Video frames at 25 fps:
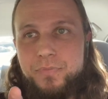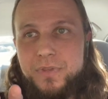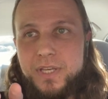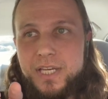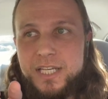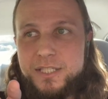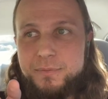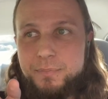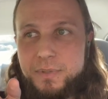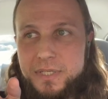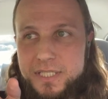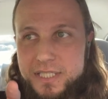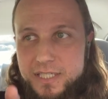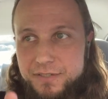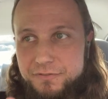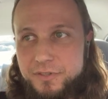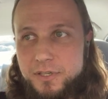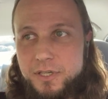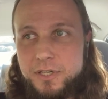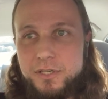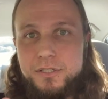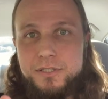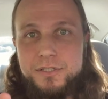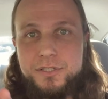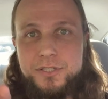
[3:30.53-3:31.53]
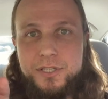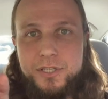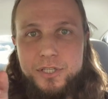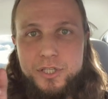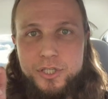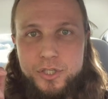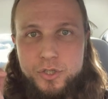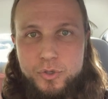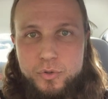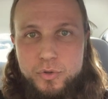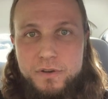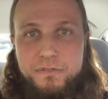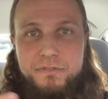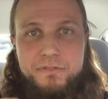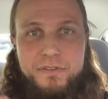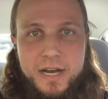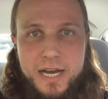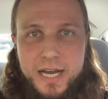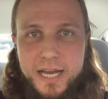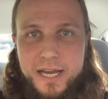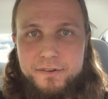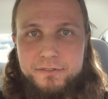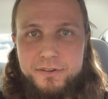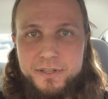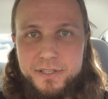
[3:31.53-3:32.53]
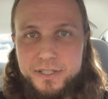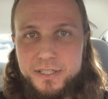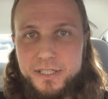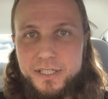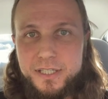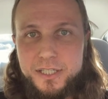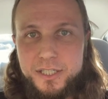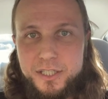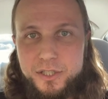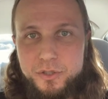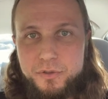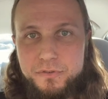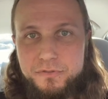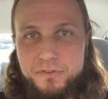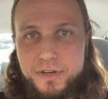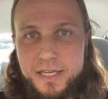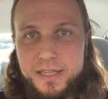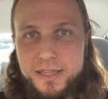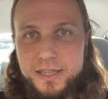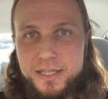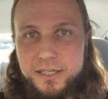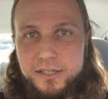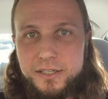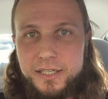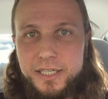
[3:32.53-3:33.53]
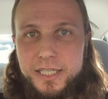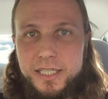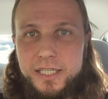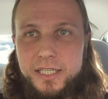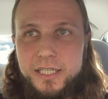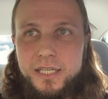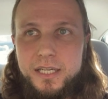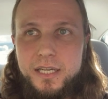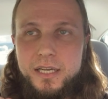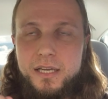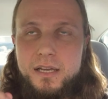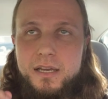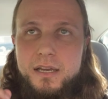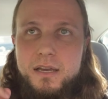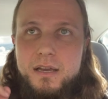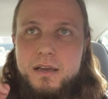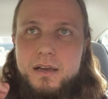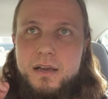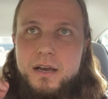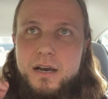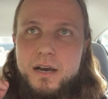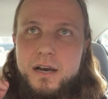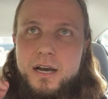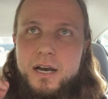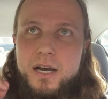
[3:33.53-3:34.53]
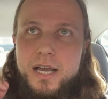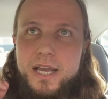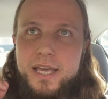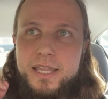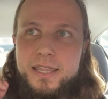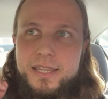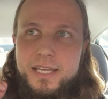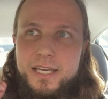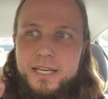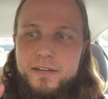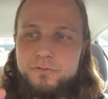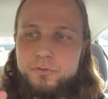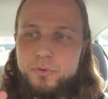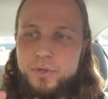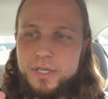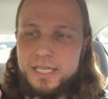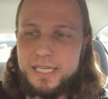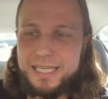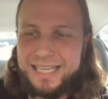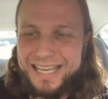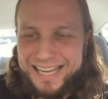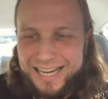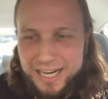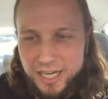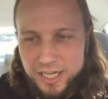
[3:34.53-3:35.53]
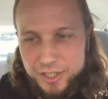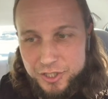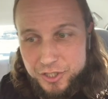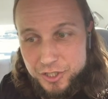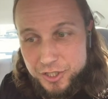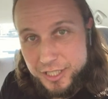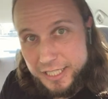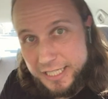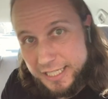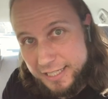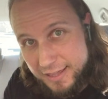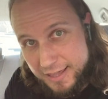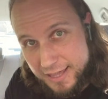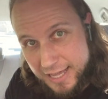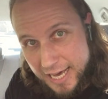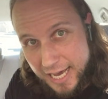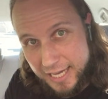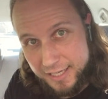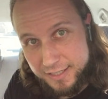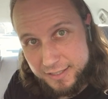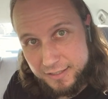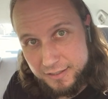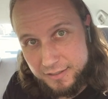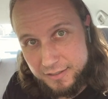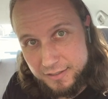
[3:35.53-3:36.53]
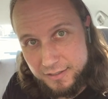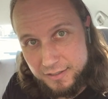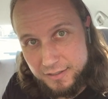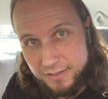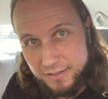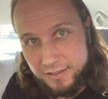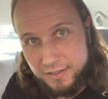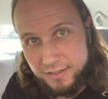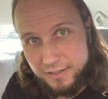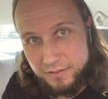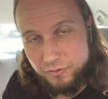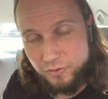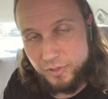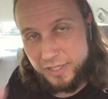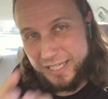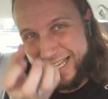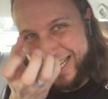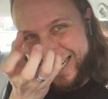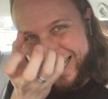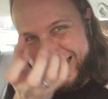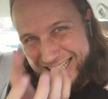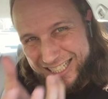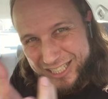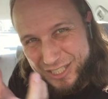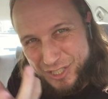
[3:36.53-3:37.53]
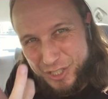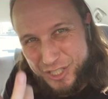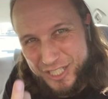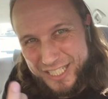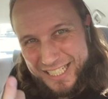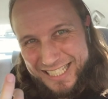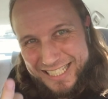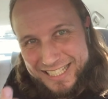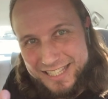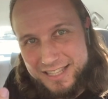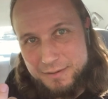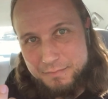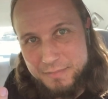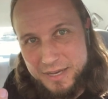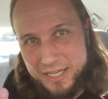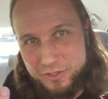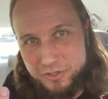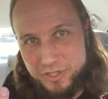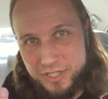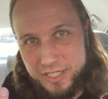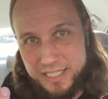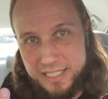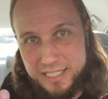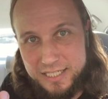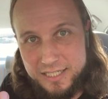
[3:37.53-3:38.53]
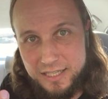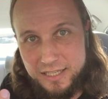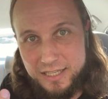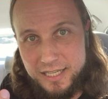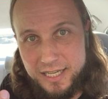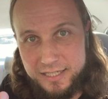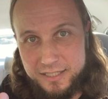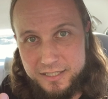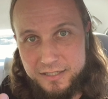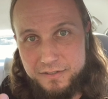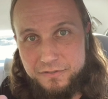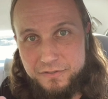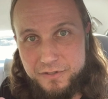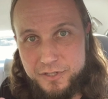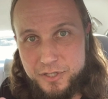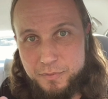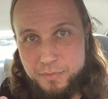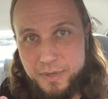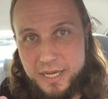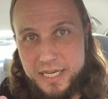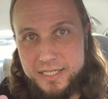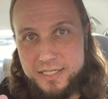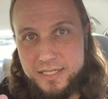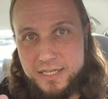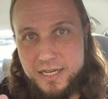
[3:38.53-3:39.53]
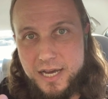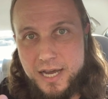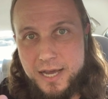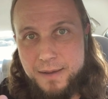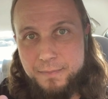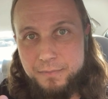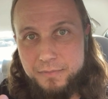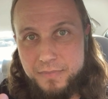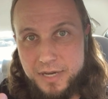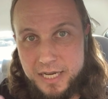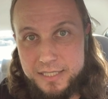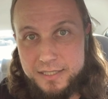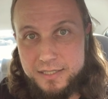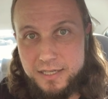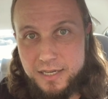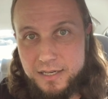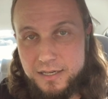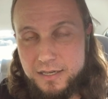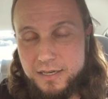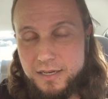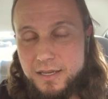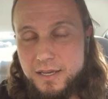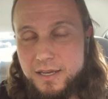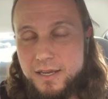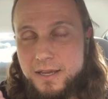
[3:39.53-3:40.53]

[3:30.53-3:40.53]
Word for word: it's been difficult to unify everything in a unified theory. And that if we could get underneath that, if we get underneath the metric he selected for space-time, Einstein,